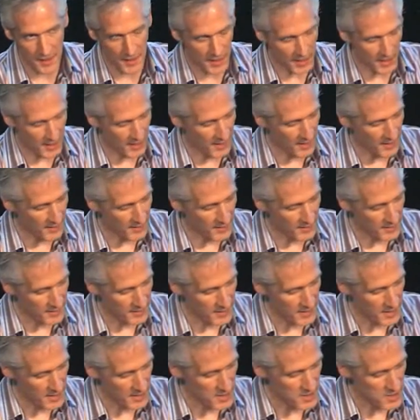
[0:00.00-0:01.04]
Uh,
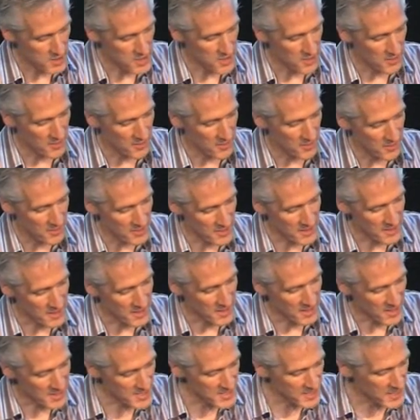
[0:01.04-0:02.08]
so the, the,
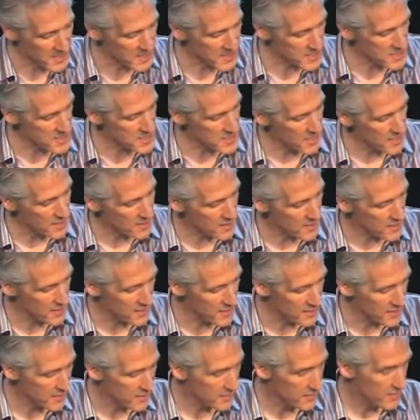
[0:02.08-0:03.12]
idea is that
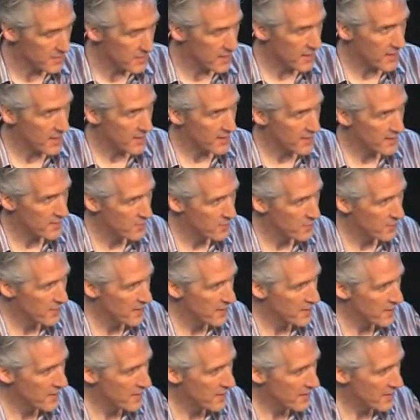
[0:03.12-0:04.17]
the, uh,
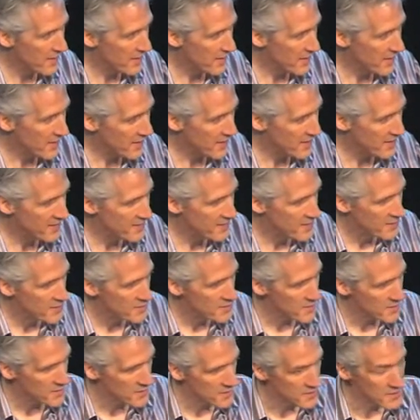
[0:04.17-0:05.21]
uh
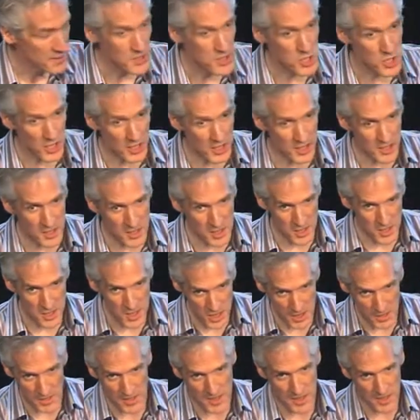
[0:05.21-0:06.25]
the, the, the chicken has
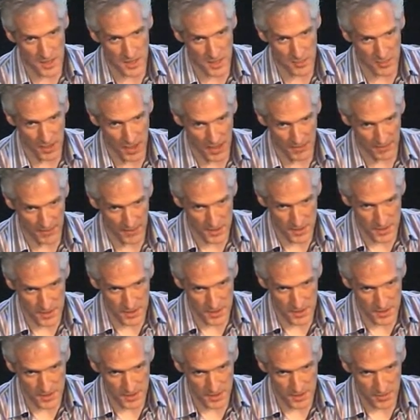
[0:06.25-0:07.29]
contributed to the
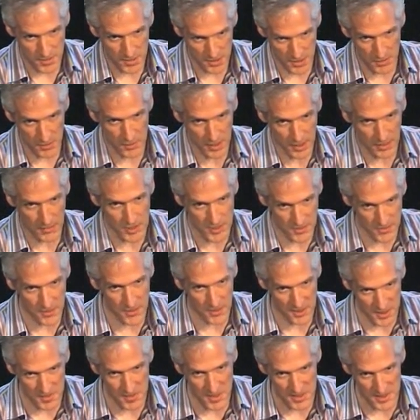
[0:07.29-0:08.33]
breakfast, but the pig was
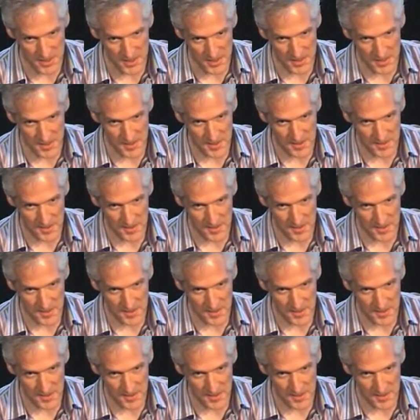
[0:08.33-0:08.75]
fully committed.